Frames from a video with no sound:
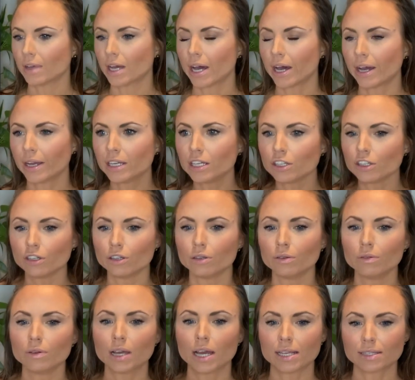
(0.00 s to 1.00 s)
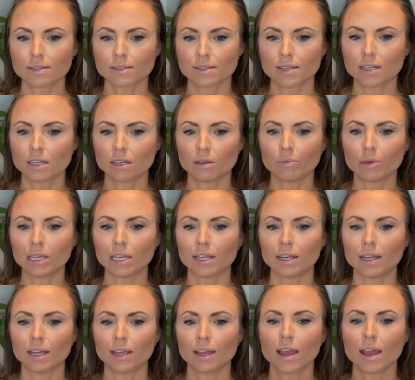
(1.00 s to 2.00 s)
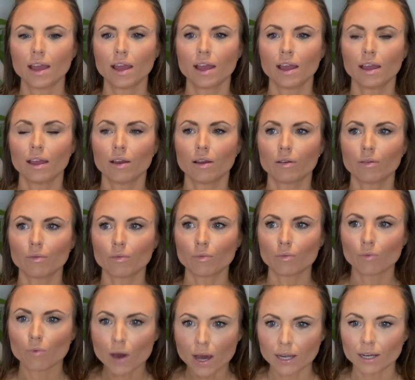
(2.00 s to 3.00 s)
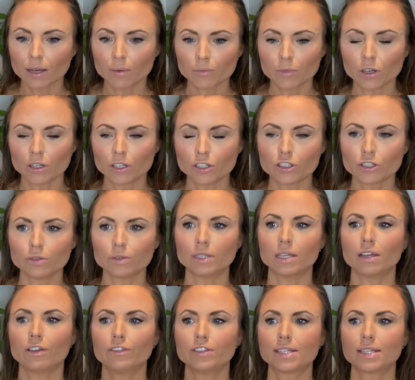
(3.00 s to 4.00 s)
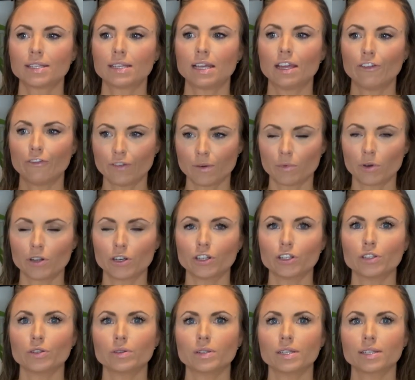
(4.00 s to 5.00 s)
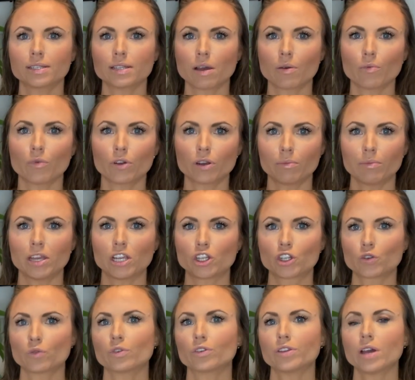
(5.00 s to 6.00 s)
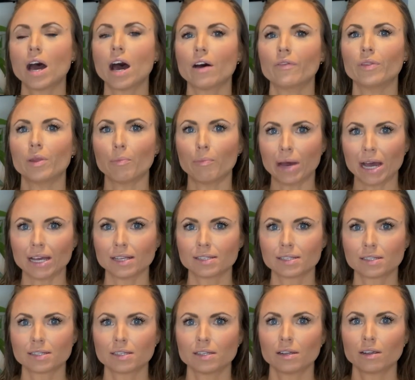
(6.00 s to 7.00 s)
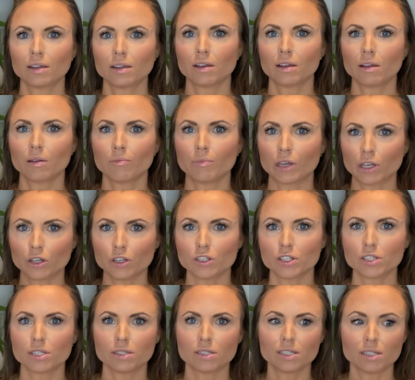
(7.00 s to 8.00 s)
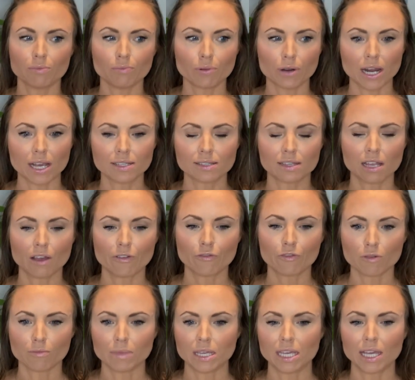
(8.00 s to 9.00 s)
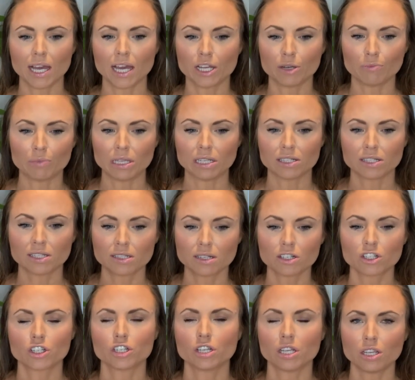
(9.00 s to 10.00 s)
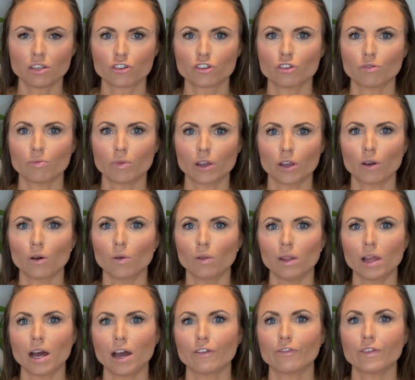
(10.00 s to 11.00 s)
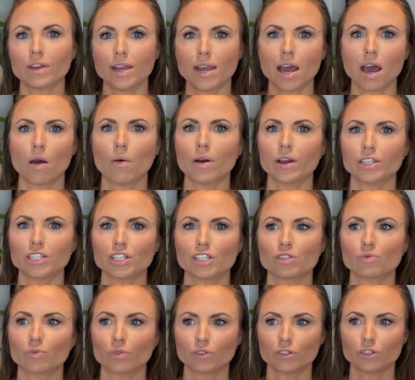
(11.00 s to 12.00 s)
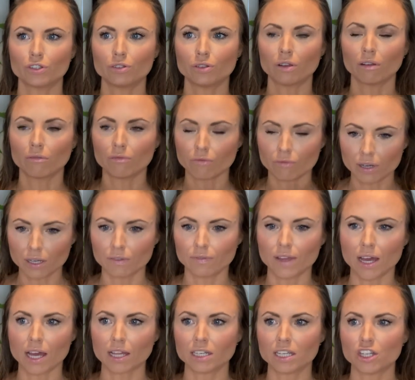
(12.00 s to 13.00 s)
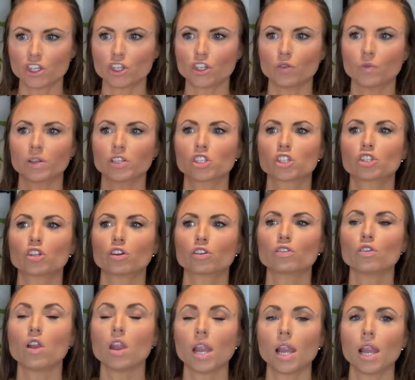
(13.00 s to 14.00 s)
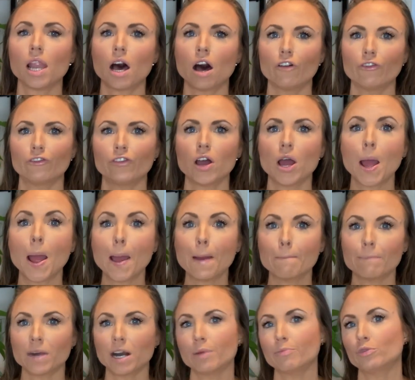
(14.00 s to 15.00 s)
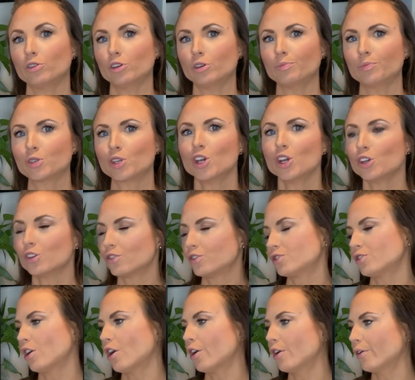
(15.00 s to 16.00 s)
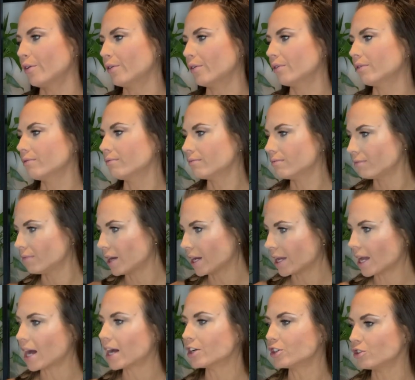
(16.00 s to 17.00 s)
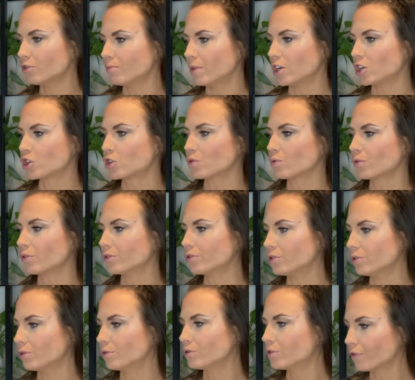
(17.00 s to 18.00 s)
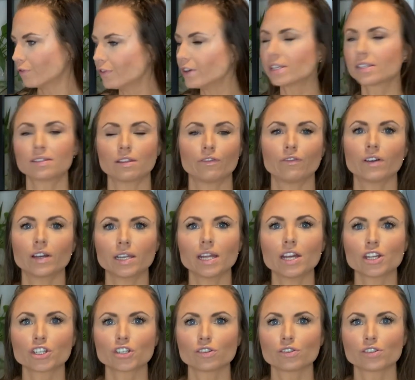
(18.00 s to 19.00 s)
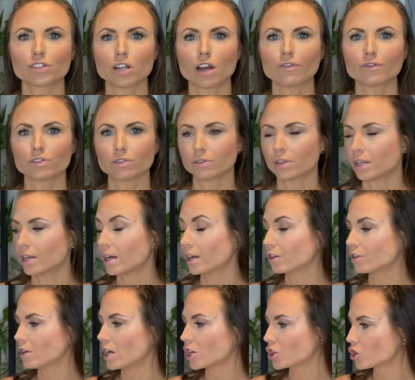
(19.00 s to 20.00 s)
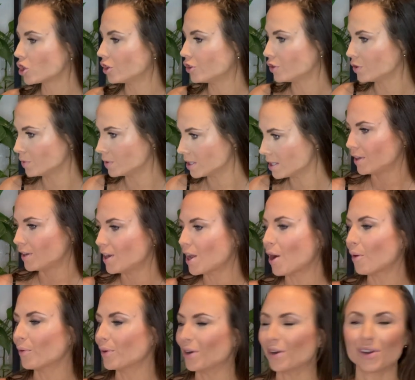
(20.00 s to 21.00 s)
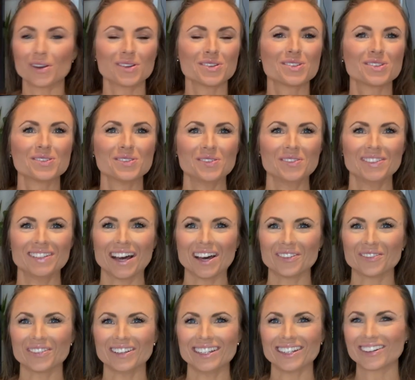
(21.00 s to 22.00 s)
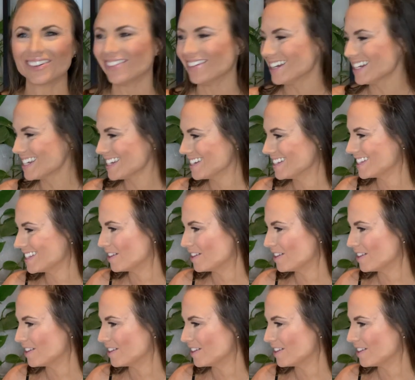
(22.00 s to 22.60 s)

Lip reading: I knew, as I said in the beginning, when I'm gonna do this, if I'm gonna do this, I wanna make sure to have the best, because the breast for me had been such an issue my whole life, and now I just wanted to get rid of that issue and start to love my boobs. So I had to make sure to fix the financial stuff so that I could actually do that. Now we are soon done with the questions.